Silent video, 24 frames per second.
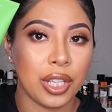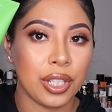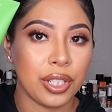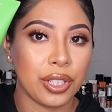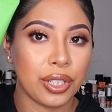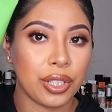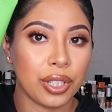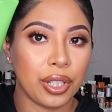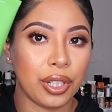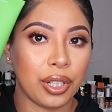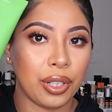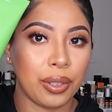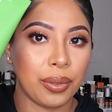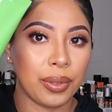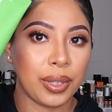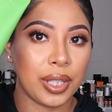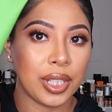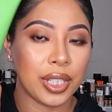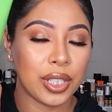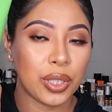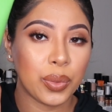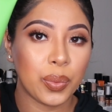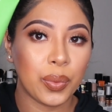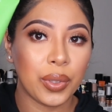So
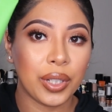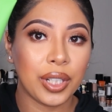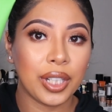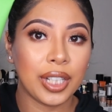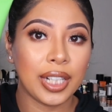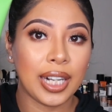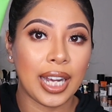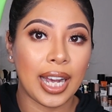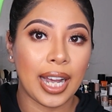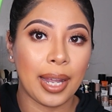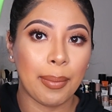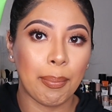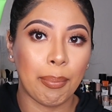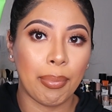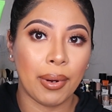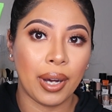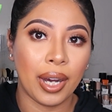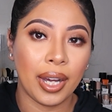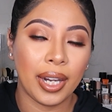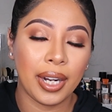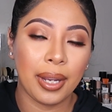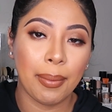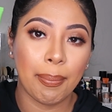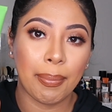this one, I
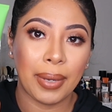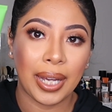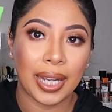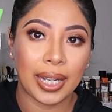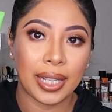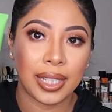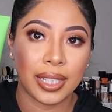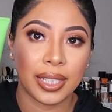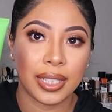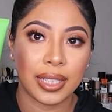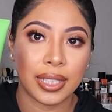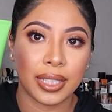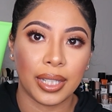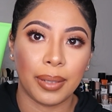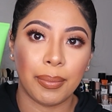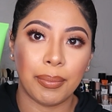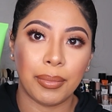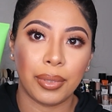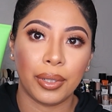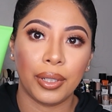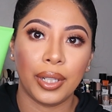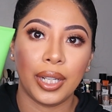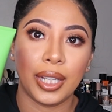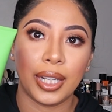bought it back in
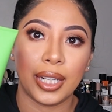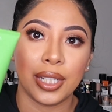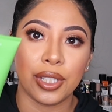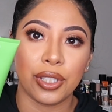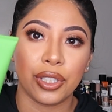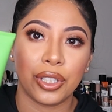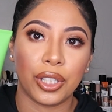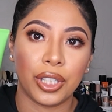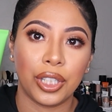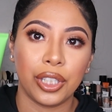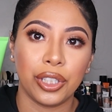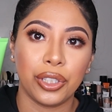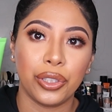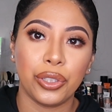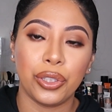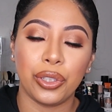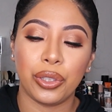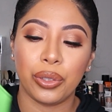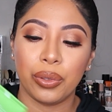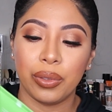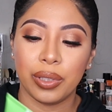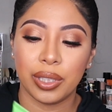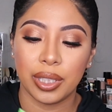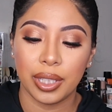December and I started to
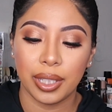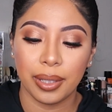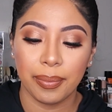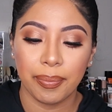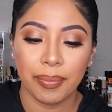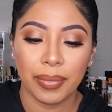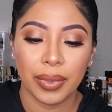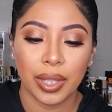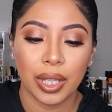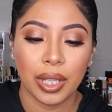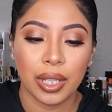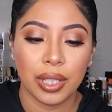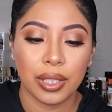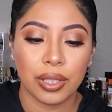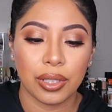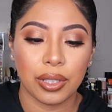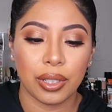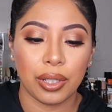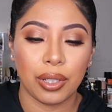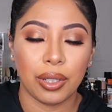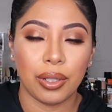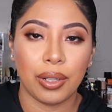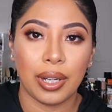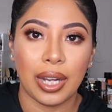use it.
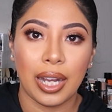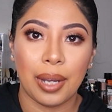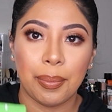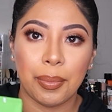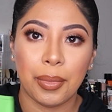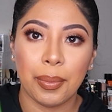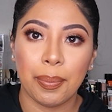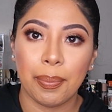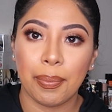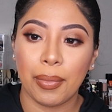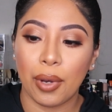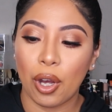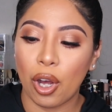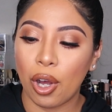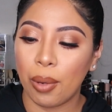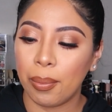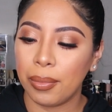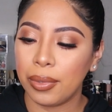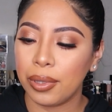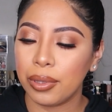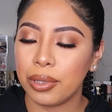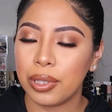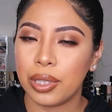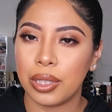So I'm
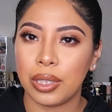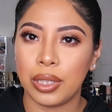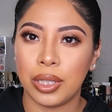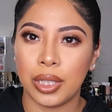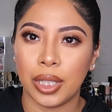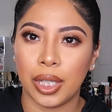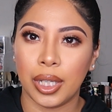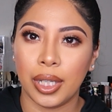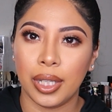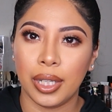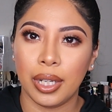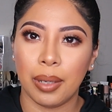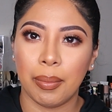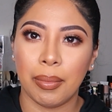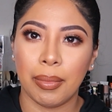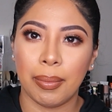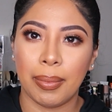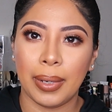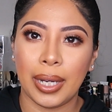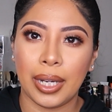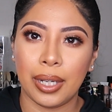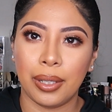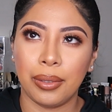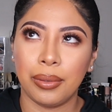almost done. I'm
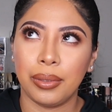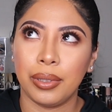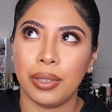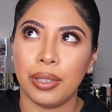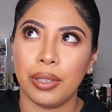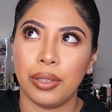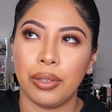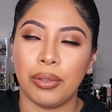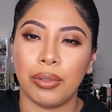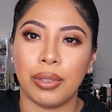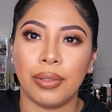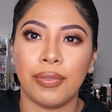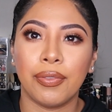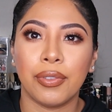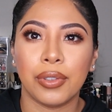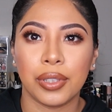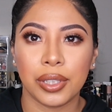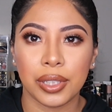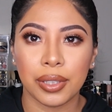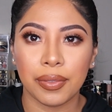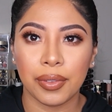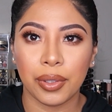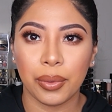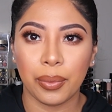about
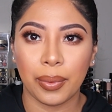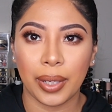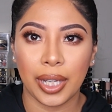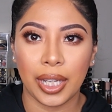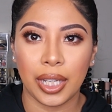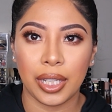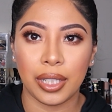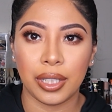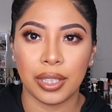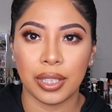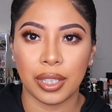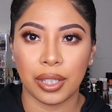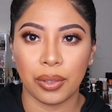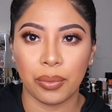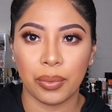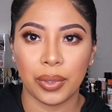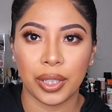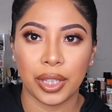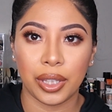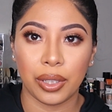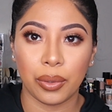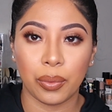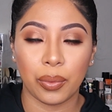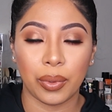3/4 of the way done
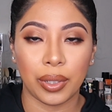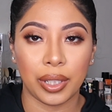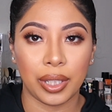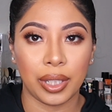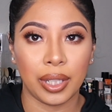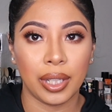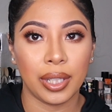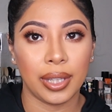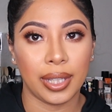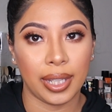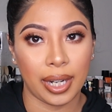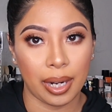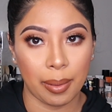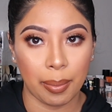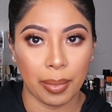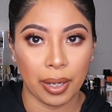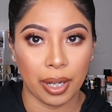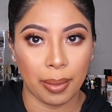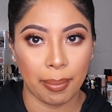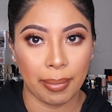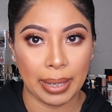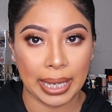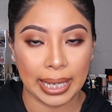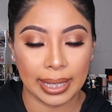with the one that I
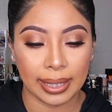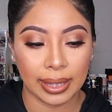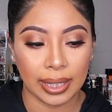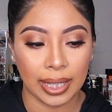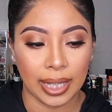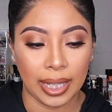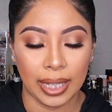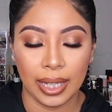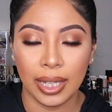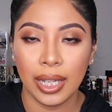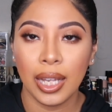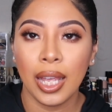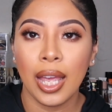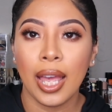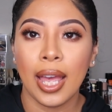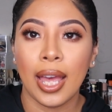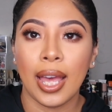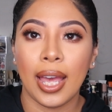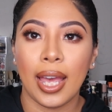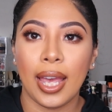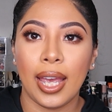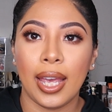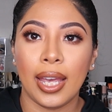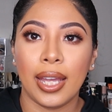bought back then.
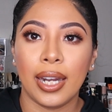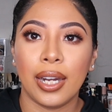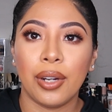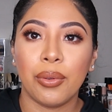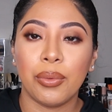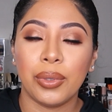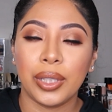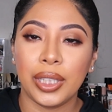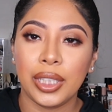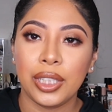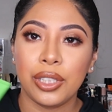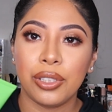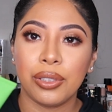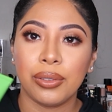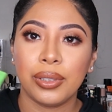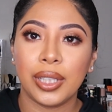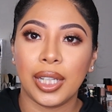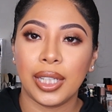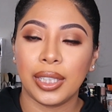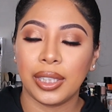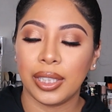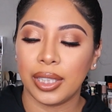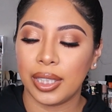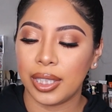And I really do
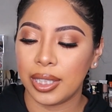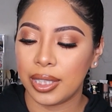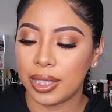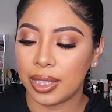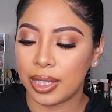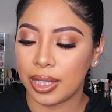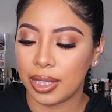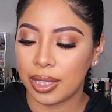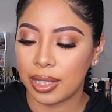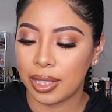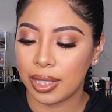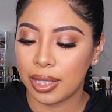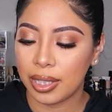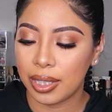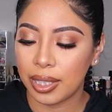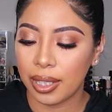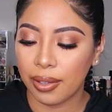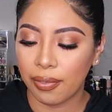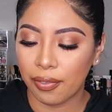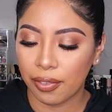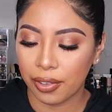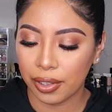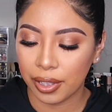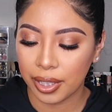like the consistency
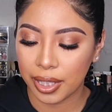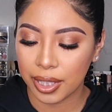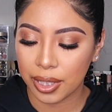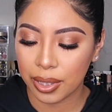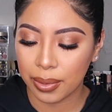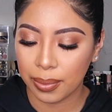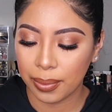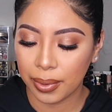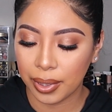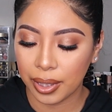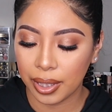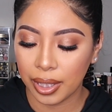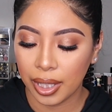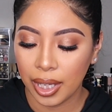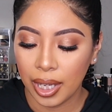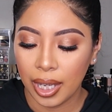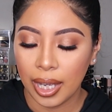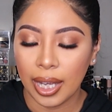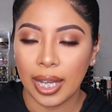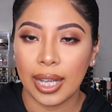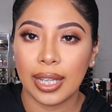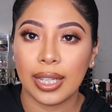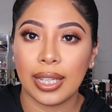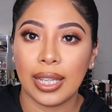for this one.
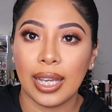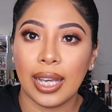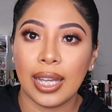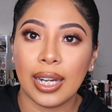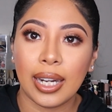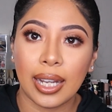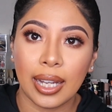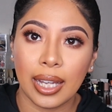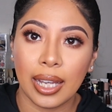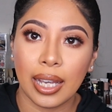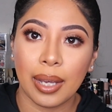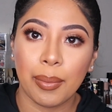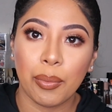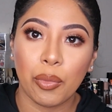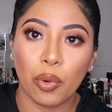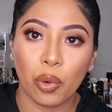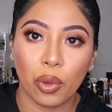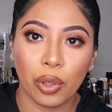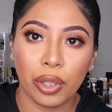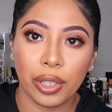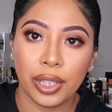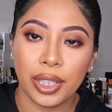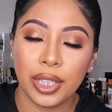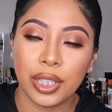Again, I am
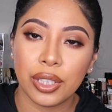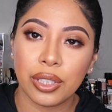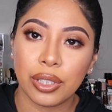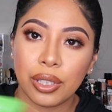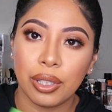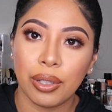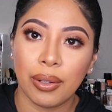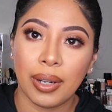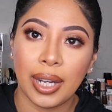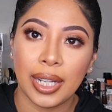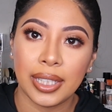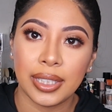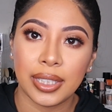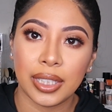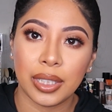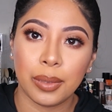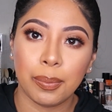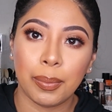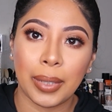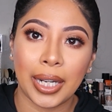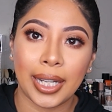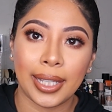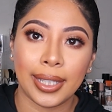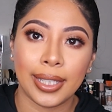oily, so I
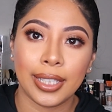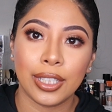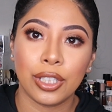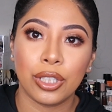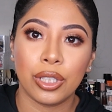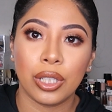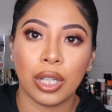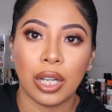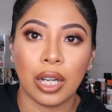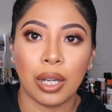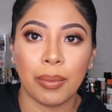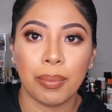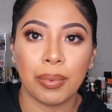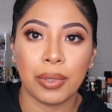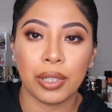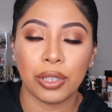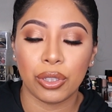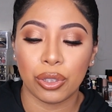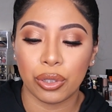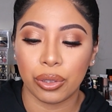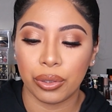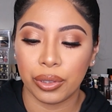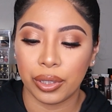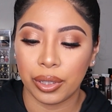did buy this to help
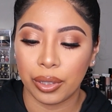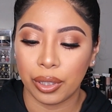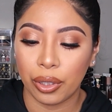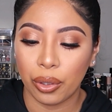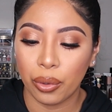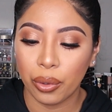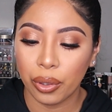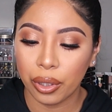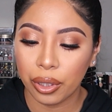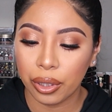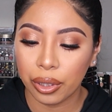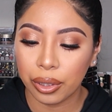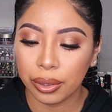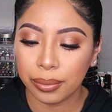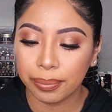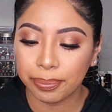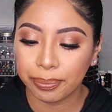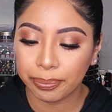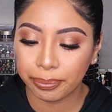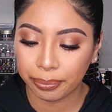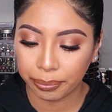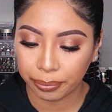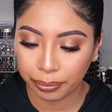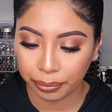control the oil.